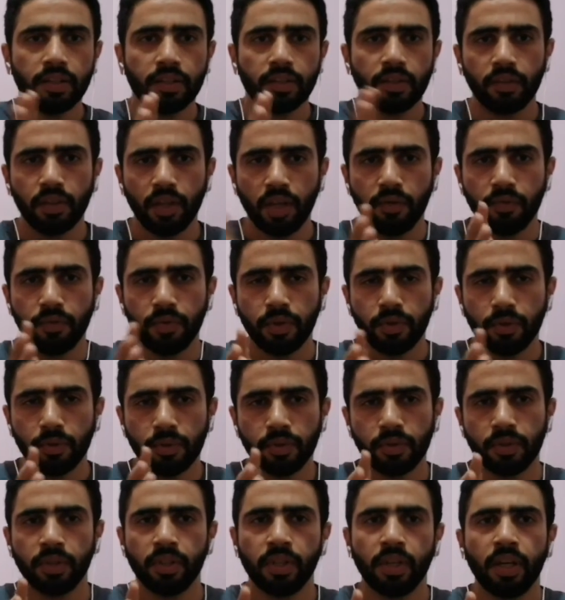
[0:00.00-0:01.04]
The same
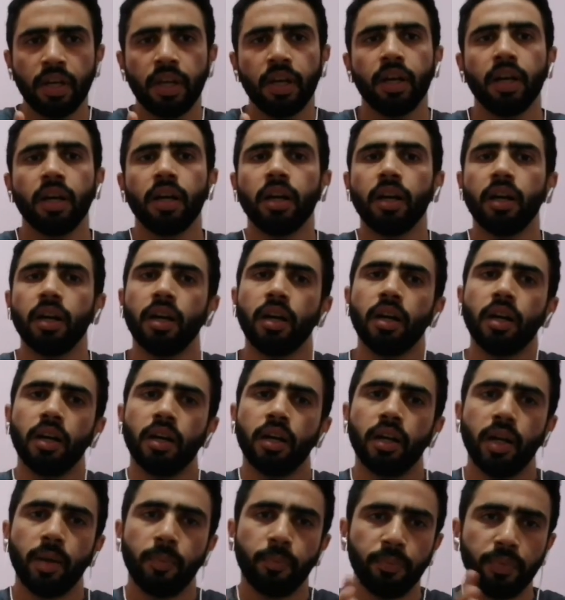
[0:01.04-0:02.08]
views
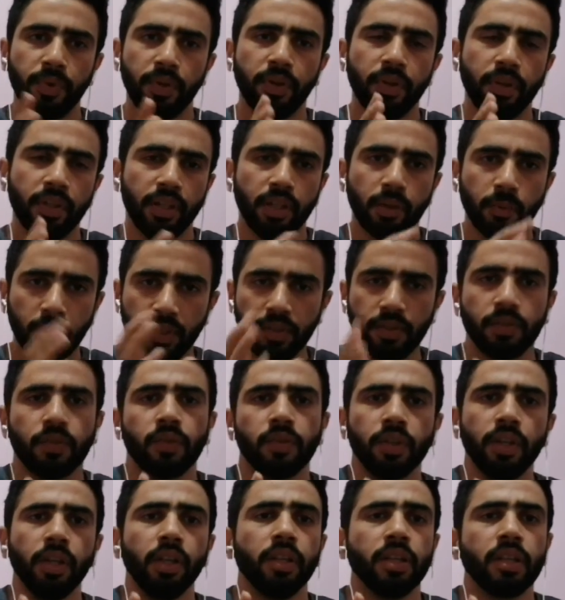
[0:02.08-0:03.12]
appearing in one
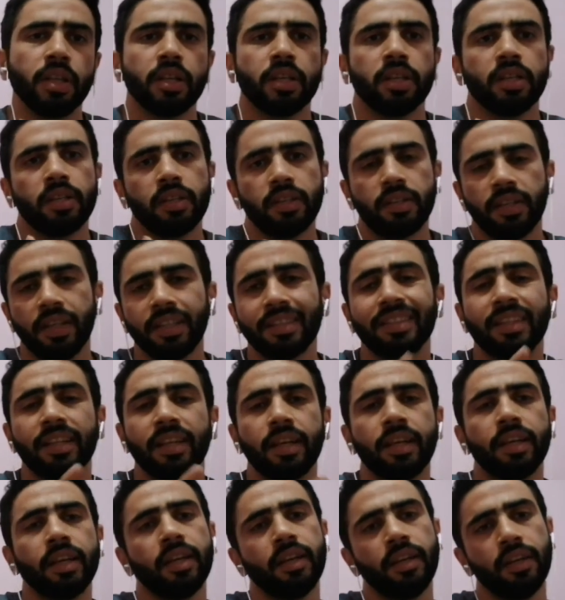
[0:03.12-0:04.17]
screen. That
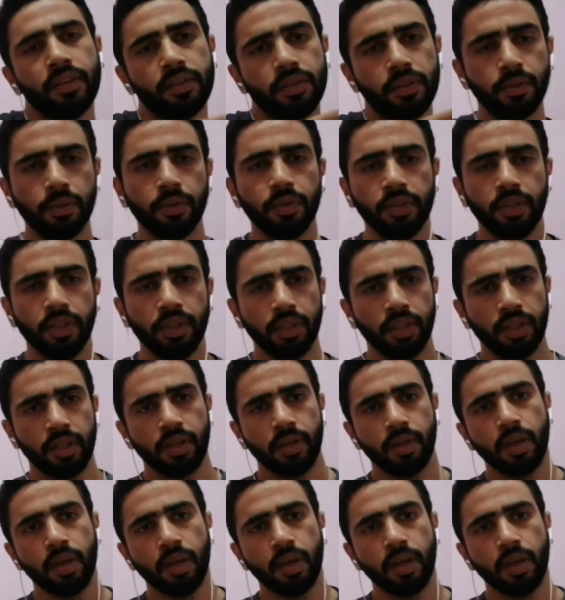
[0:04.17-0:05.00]
he is using